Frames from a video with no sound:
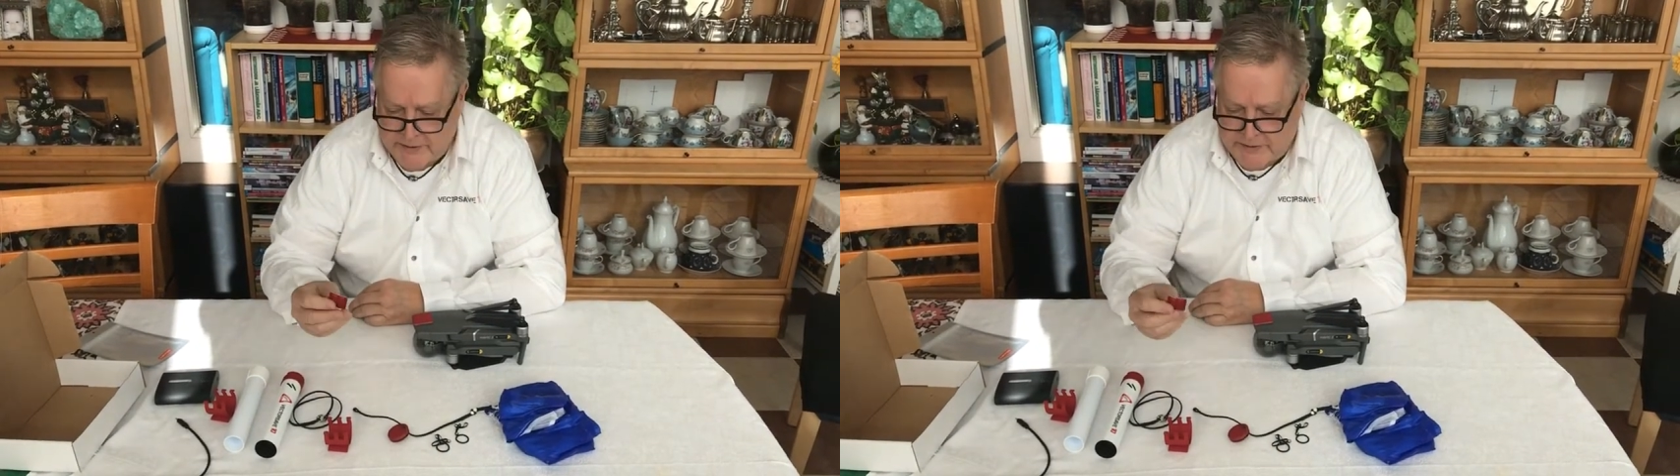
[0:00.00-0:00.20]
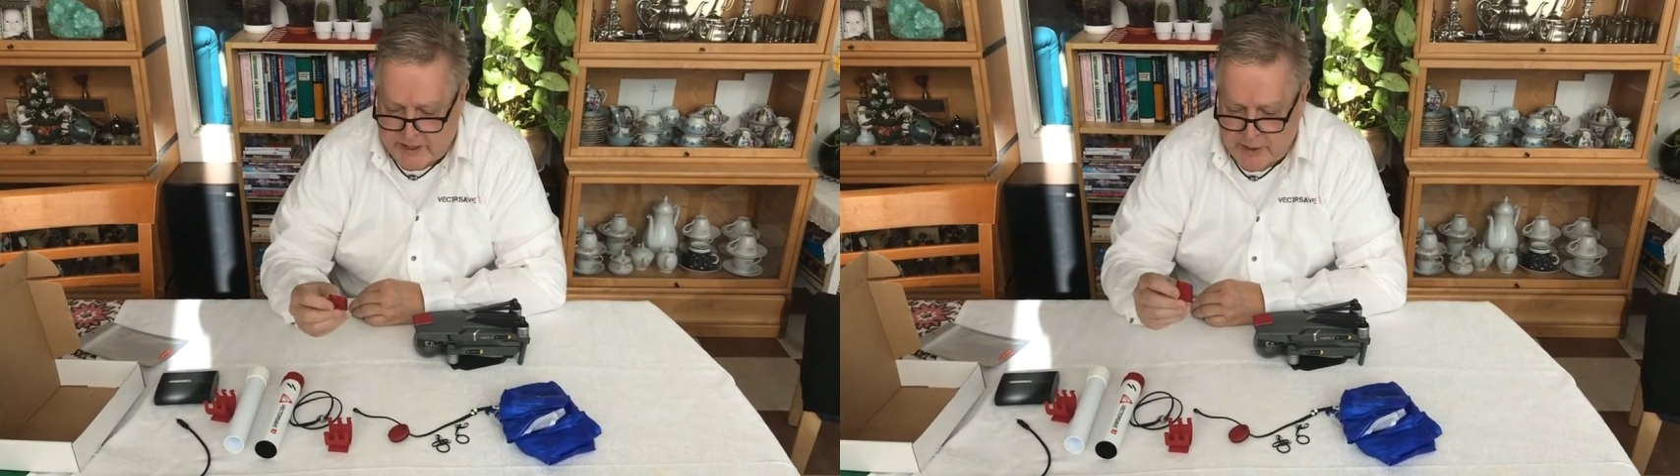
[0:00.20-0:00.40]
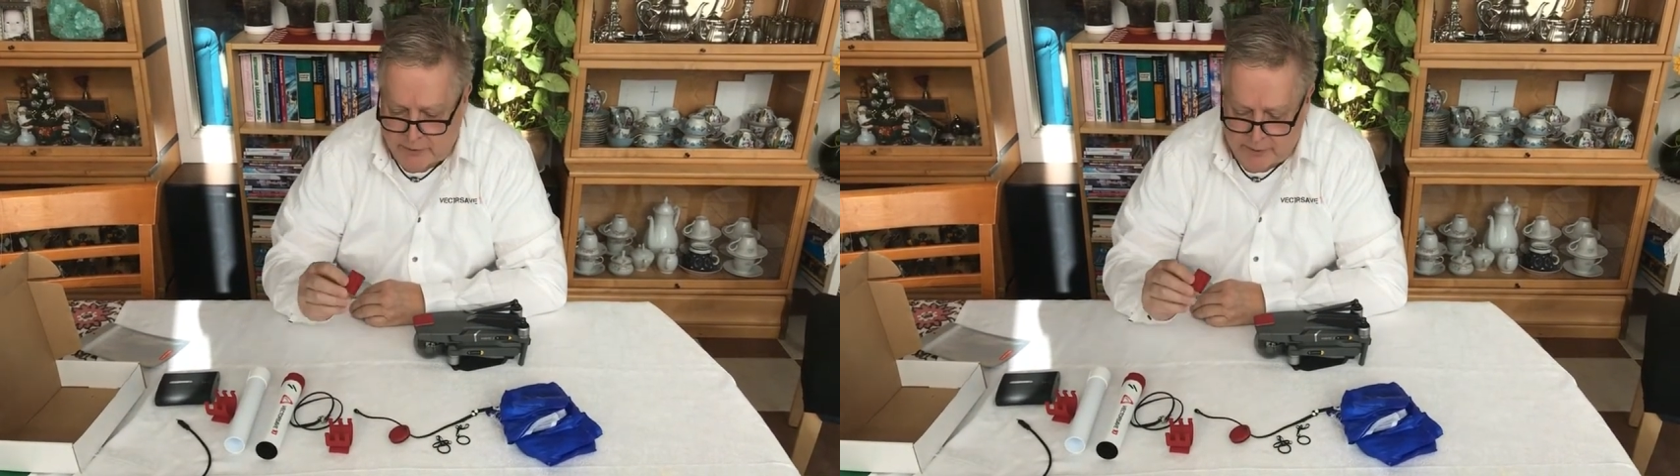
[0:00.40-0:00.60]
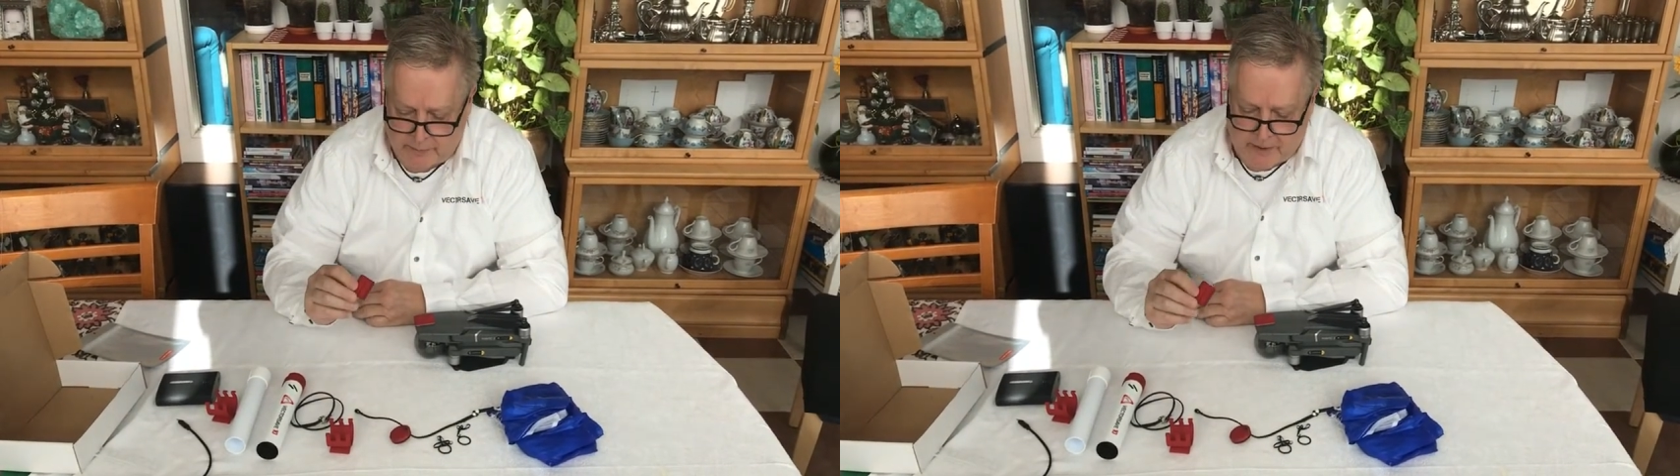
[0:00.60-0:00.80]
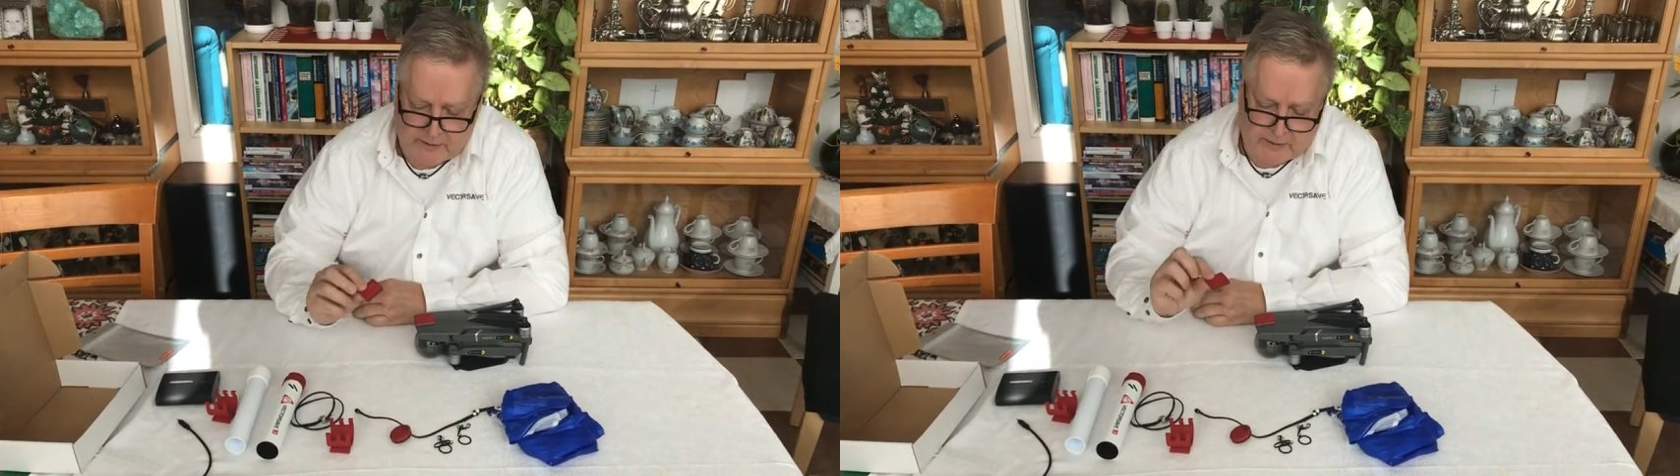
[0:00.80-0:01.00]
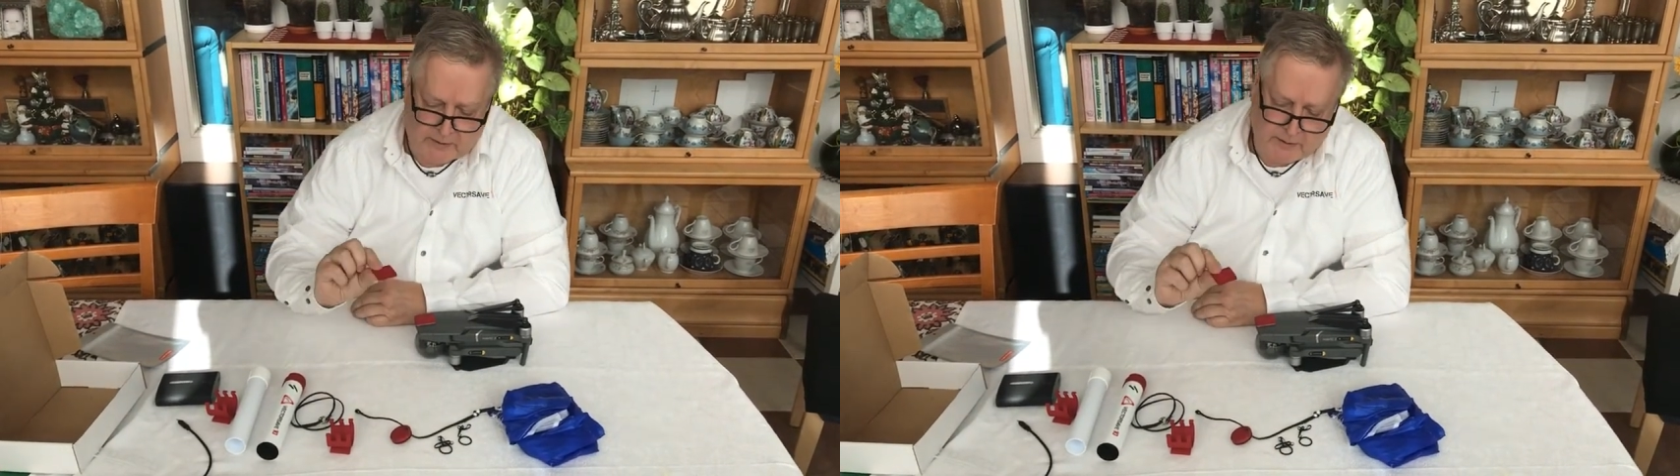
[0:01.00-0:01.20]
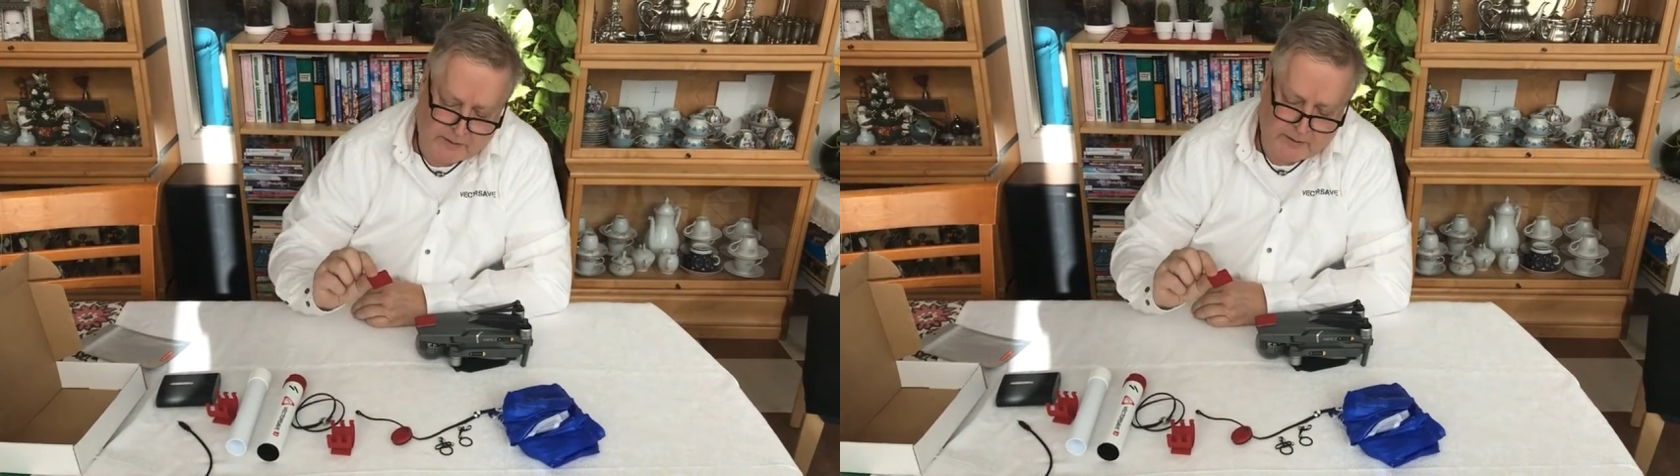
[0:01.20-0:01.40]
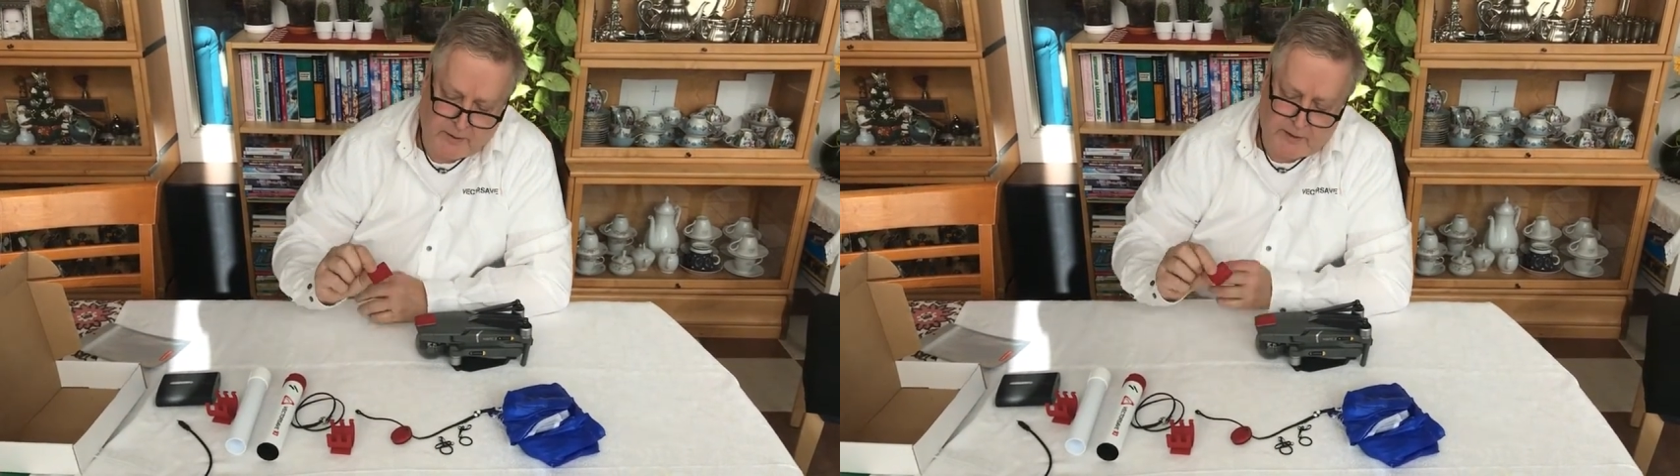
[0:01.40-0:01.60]
stay on the Mavic
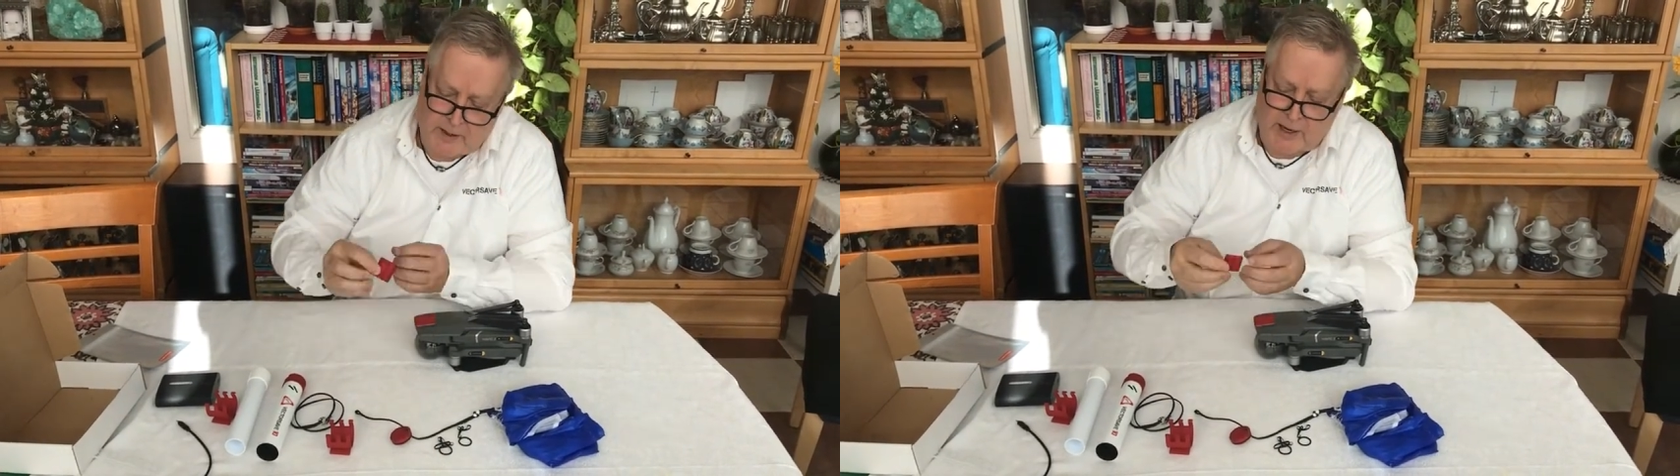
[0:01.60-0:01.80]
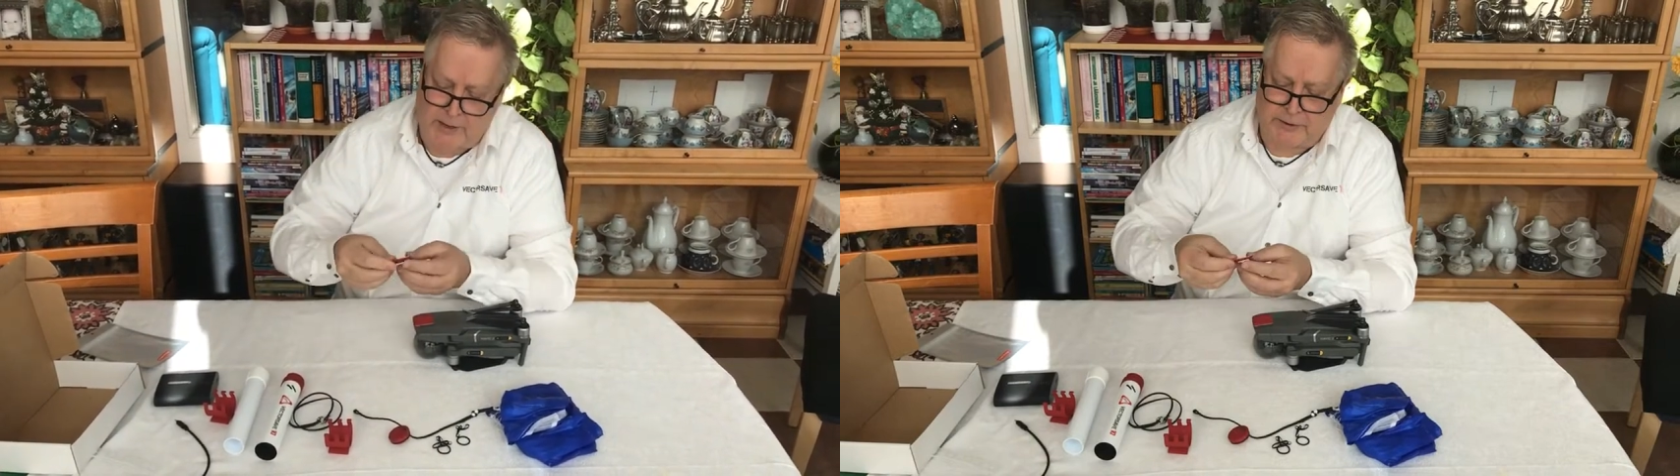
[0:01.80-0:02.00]
has